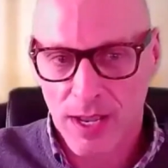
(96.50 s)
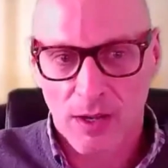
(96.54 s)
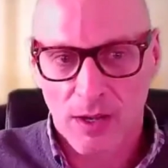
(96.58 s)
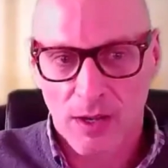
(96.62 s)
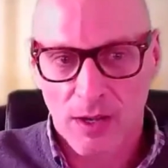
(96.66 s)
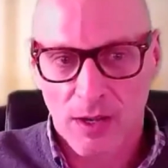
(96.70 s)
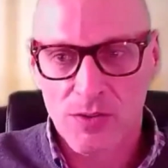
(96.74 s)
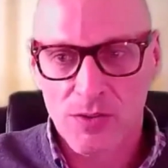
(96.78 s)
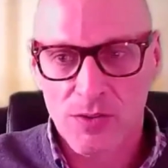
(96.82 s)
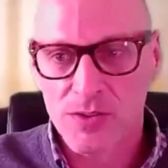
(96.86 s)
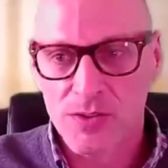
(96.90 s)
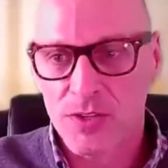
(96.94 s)

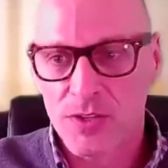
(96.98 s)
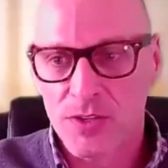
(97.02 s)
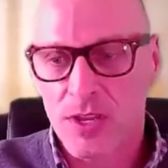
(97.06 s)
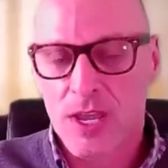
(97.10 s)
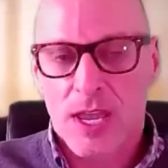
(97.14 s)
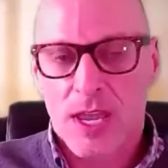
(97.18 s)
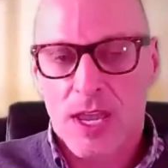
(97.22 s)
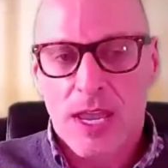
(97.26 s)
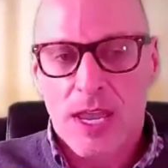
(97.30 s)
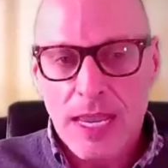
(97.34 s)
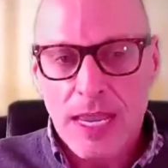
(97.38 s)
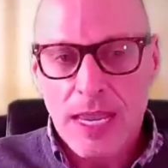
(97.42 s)
else,
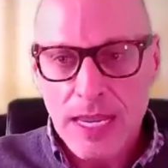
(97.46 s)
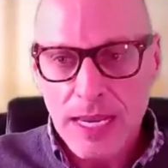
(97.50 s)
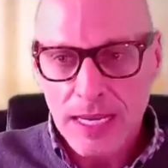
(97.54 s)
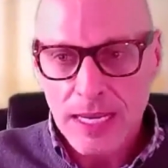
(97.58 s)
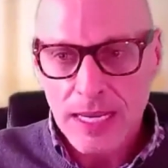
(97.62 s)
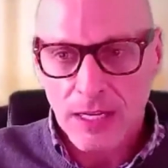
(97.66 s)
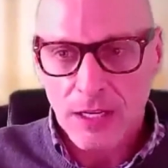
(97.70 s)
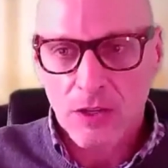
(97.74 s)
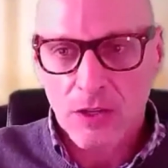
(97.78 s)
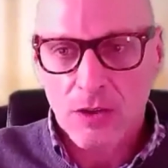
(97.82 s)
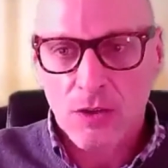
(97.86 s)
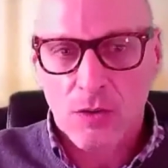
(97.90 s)

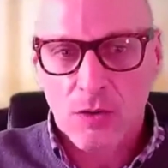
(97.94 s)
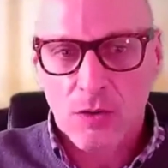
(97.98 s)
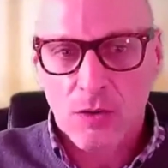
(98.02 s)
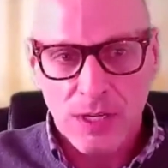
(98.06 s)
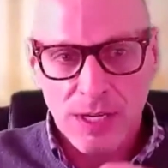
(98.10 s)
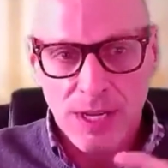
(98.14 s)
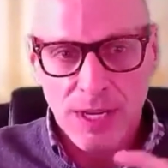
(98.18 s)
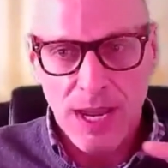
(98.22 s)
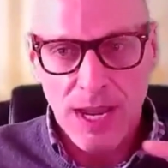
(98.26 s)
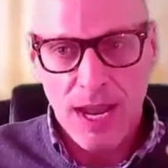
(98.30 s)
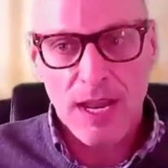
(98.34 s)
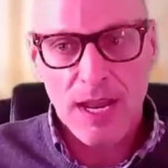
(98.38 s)
it
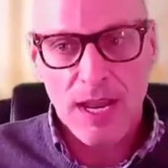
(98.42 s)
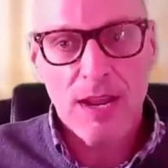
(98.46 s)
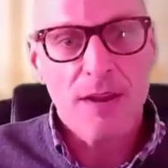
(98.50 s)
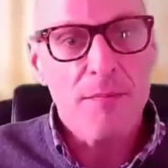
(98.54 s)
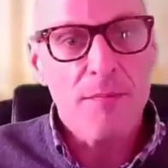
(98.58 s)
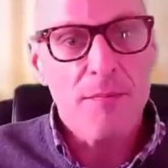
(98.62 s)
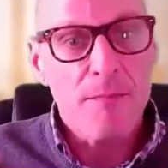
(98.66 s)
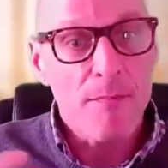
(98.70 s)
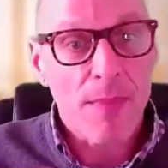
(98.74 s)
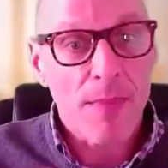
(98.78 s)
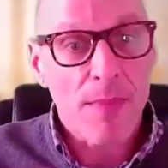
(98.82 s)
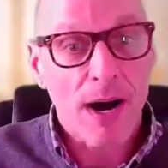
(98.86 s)

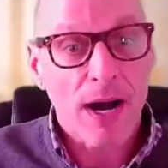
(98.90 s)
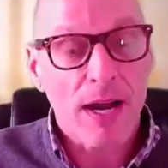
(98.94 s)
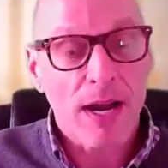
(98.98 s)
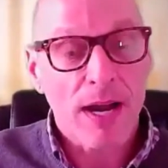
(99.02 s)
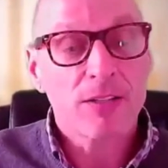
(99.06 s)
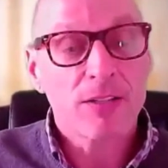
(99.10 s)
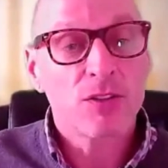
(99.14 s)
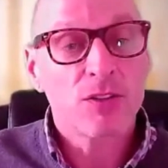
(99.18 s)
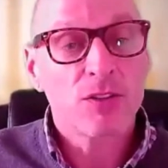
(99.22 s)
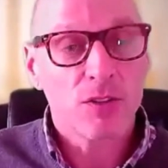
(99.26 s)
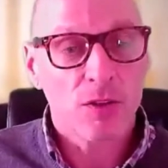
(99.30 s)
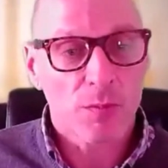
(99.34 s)
created my
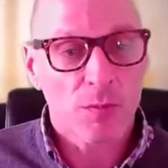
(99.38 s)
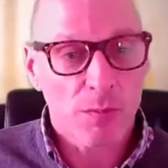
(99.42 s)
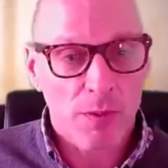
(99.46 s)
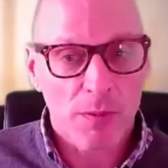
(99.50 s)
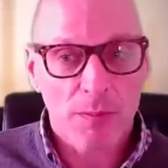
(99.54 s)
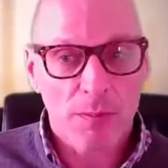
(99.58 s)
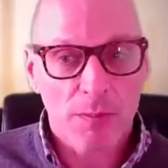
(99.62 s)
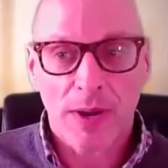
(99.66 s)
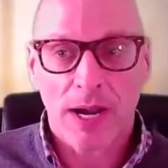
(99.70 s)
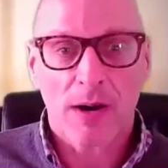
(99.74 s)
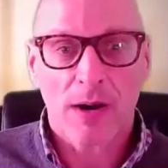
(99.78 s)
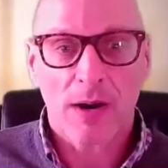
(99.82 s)

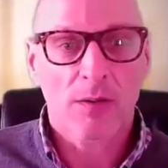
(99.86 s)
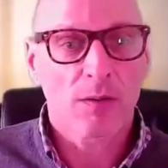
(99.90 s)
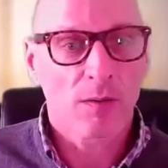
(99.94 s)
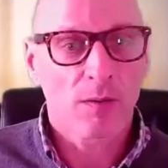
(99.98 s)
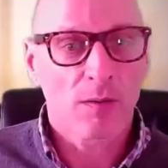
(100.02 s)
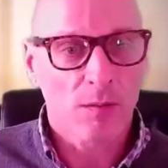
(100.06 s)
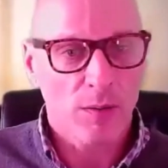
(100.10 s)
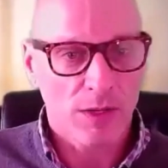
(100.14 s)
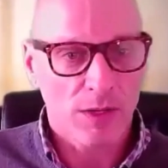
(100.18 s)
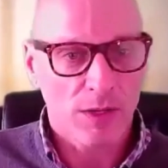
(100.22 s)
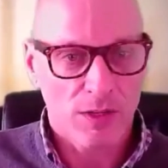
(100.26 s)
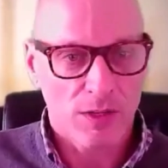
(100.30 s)
superpower,
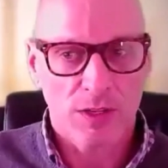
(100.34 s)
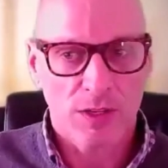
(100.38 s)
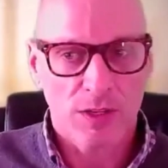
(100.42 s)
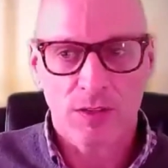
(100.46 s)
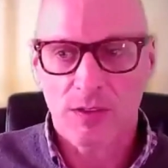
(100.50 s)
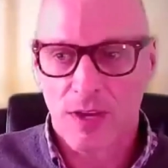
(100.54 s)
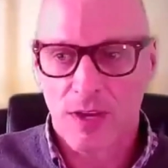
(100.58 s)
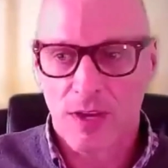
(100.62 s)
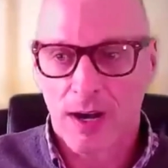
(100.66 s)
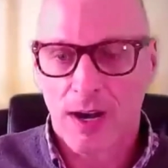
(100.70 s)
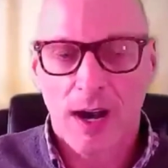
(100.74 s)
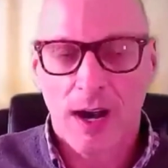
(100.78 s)
which
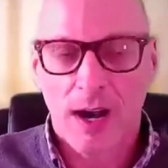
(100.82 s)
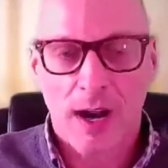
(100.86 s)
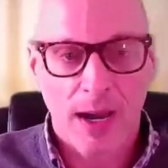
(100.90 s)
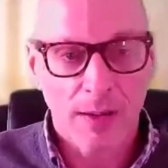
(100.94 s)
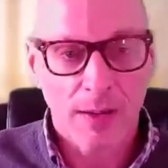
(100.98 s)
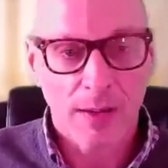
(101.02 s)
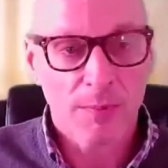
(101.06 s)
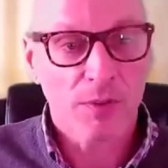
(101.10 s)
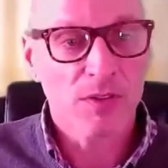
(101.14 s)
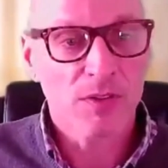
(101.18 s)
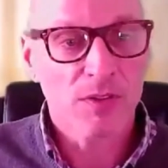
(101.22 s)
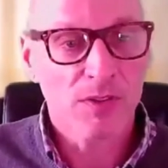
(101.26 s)
is a
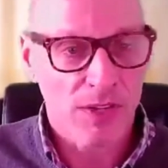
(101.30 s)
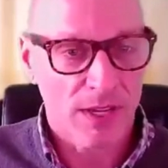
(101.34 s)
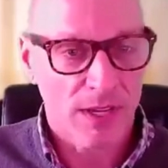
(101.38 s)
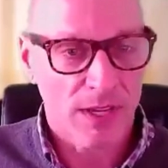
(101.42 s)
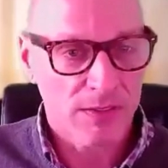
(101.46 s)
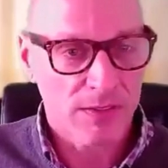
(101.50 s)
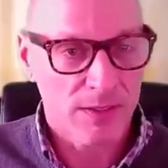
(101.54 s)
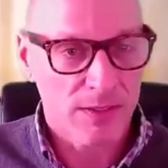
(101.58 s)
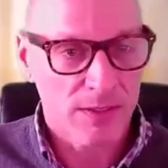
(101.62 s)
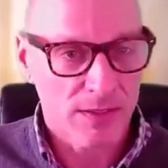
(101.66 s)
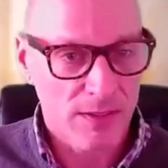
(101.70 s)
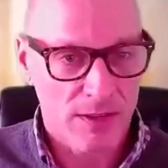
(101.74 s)

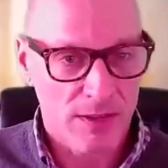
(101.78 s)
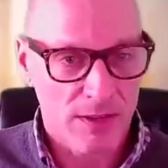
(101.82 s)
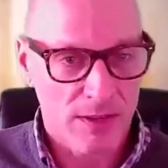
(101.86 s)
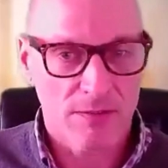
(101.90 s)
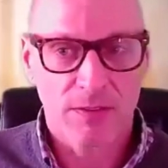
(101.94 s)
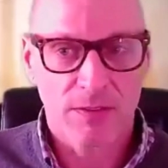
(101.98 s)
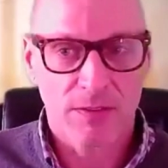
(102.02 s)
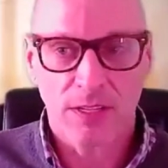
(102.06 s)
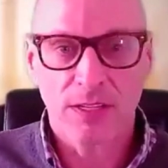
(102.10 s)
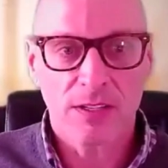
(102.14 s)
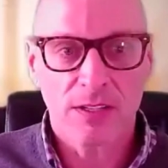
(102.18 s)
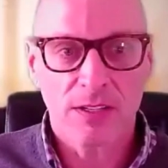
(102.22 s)

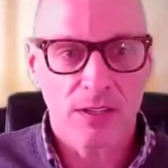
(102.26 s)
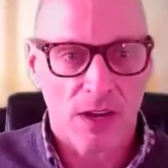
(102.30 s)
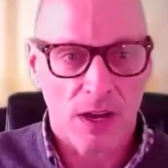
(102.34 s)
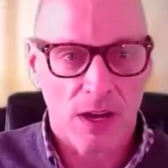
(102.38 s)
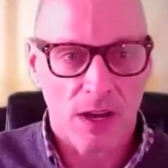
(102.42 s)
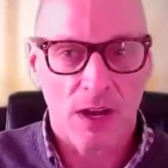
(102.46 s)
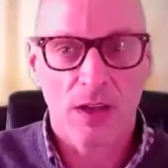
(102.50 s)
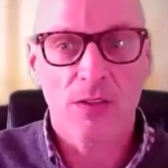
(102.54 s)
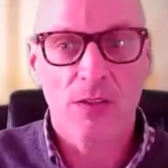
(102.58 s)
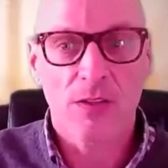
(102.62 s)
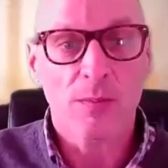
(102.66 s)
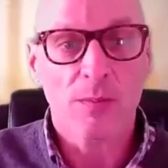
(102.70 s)
hypersensitivity to
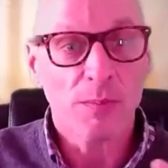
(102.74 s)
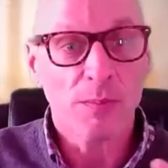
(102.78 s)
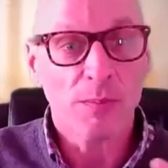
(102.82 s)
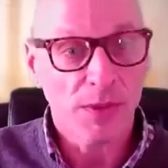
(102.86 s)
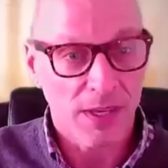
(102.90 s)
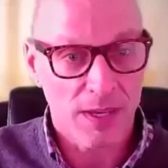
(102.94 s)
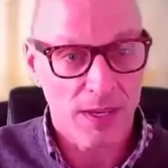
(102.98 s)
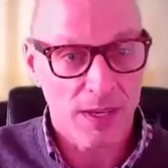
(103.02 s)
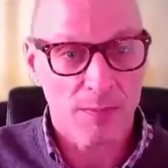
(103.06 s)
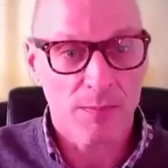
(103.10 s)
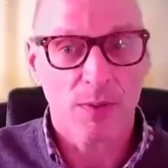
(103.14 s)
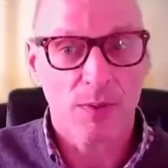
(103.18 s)
other
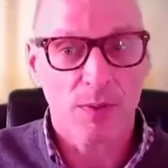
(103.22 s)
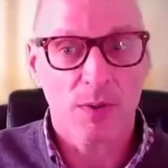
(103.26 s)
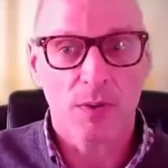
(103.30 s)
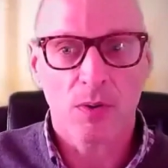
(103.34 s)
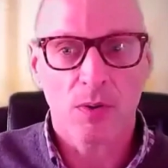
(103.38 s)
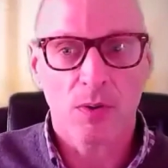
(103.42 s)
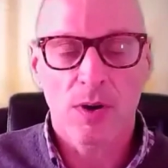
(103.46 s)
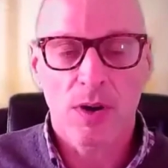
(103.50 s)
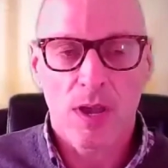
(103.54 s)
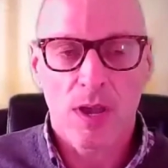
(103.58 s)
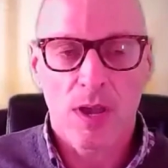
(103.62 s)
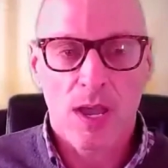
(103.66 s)

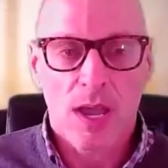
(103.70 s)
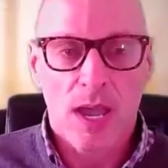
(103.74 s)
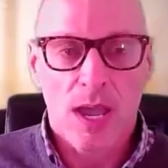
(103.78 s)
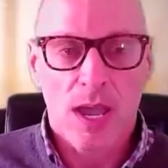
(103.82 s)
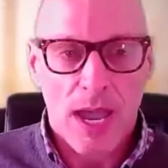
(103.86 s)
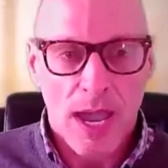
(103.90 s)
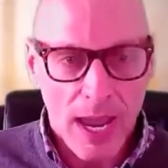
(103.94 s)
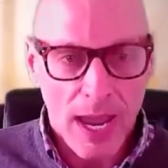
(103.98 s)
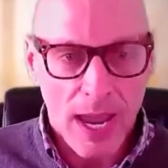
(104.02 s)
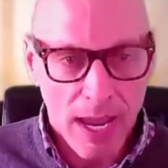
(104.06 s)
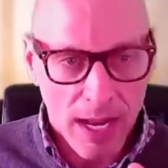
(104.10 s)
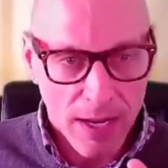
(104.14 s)
people
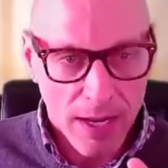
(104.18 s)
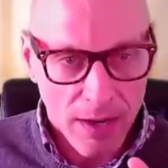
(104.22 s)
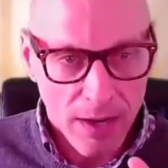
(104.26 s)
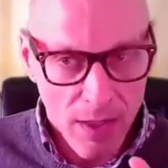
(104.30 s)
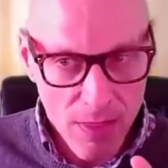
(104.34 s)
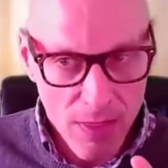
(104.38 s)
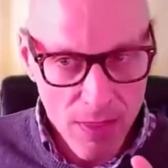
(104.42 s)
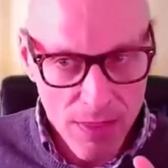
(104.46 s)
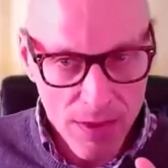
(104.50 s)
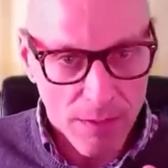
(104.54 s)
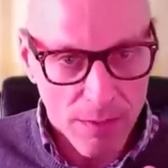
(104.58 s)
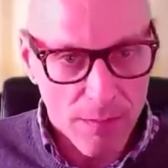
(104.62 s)
and
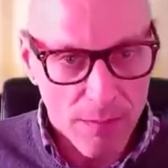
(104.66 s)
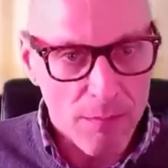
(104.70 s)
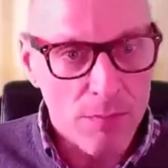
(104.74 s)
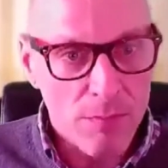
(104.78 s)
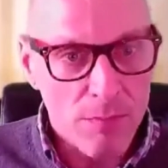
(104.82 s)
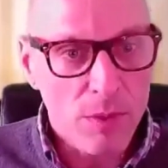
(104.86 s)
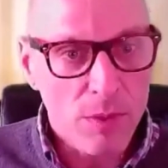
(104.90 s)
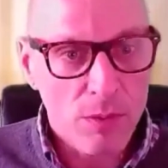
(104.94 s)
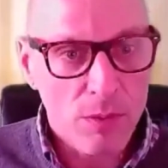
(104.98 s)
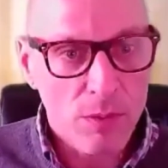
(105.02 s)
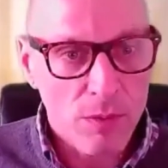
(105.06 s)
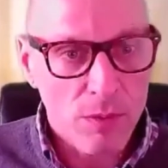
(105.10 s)
their
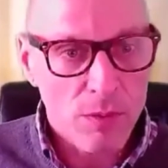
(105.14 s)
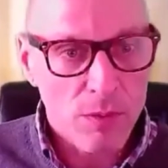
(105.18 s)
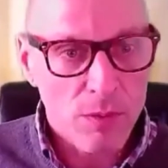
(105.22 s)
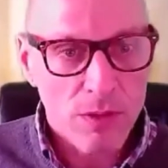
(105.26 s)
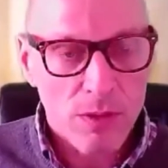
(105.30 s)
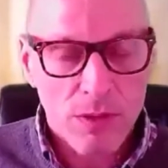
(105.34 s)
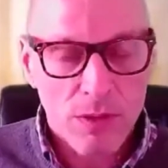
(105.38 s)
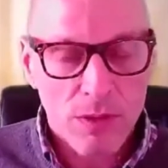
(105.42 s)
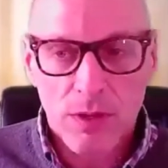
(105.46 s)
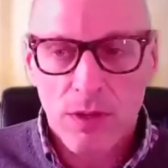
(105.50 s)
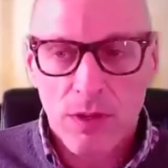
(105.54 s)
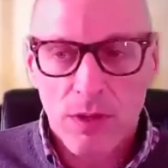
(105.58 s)

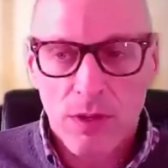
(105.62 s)
mood,